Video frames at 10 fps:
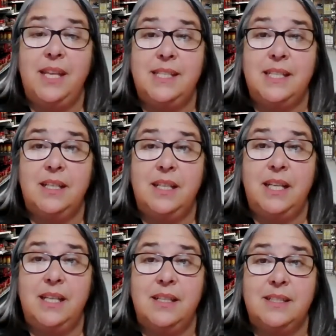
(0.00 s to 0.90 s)
they did
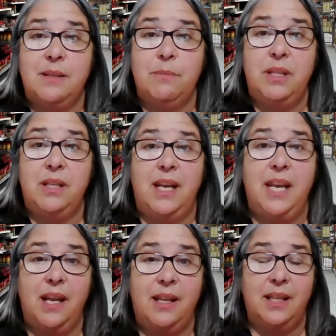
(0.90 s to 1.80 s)
is some of
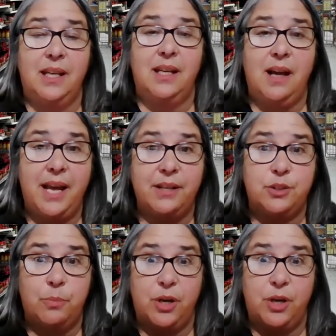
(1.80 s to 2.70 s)
the
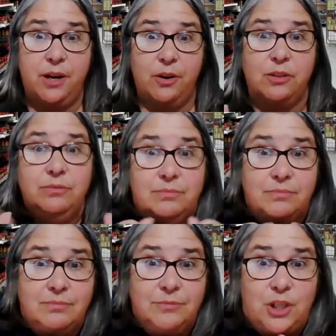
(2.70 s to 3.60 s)
aisles are more narrow.
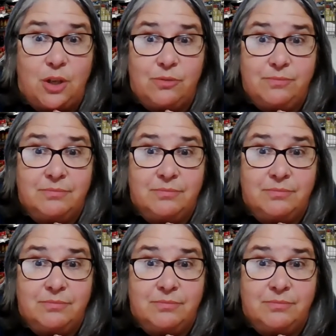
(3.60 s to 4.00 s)
So